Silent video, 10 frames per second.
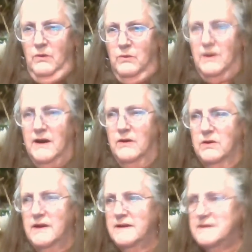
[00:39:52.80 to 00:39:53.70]
Wow.
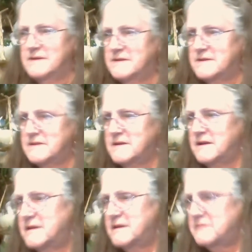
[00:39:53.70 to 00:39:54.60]

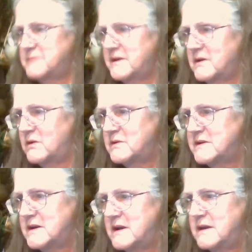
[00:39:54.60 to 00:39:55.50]
Been going
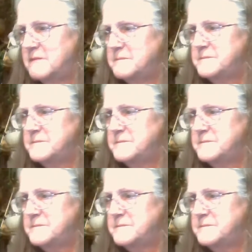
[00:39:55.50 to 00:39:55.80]
tonight.